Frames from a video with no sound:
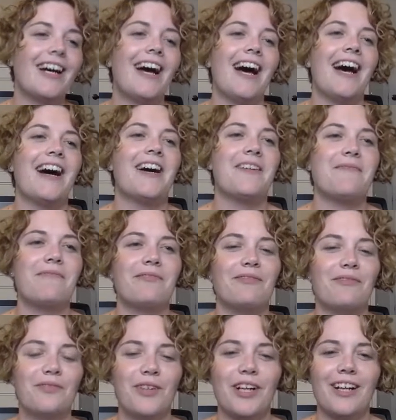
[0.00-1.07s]

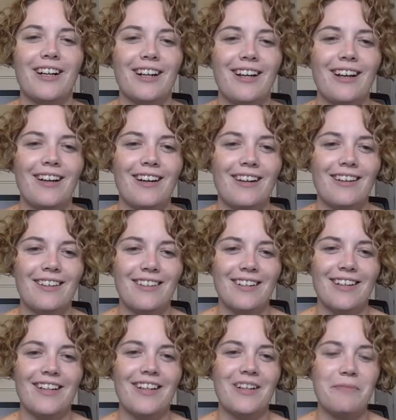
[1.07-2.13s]

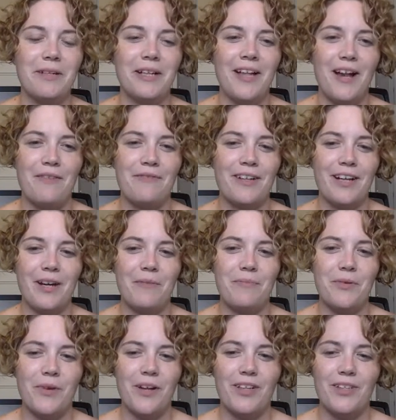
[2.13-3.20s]
It'll be a lot of fun. I hope
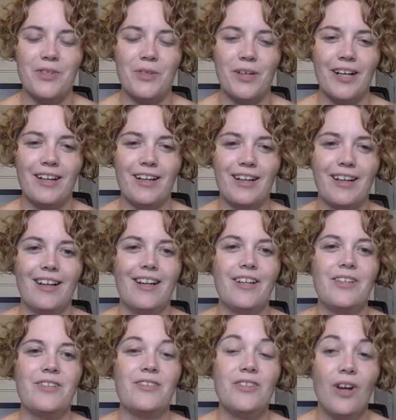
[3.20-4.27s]
you all enjoy it.
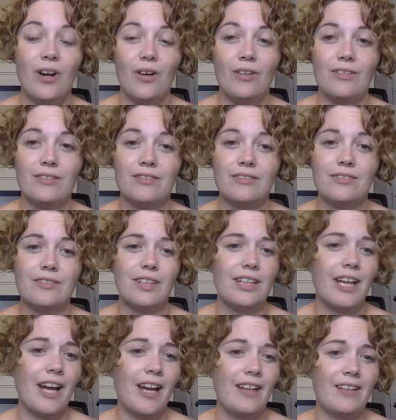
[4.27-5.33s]
So
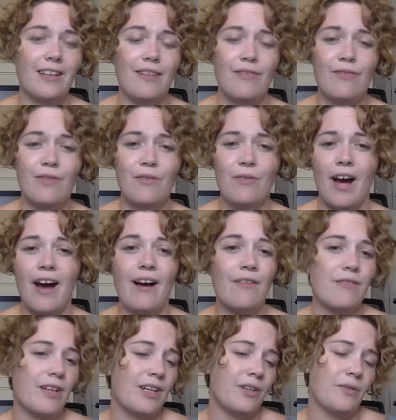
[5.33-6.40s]
again, if you have
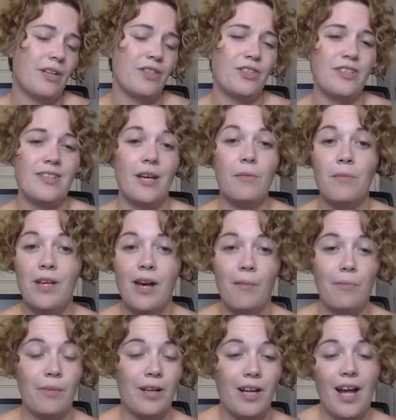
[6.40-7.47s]
any questions, hit me up
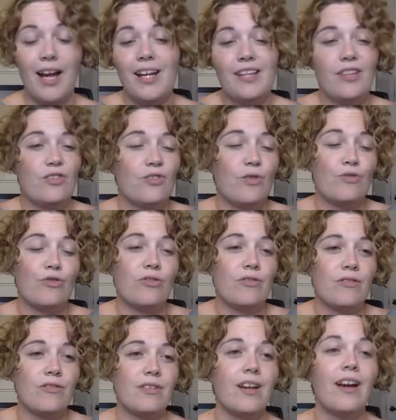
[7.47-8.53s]
on any of the
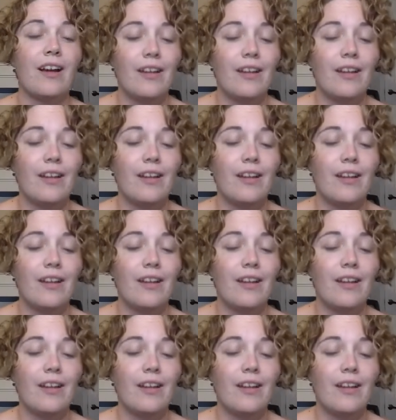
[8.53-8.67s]
socials.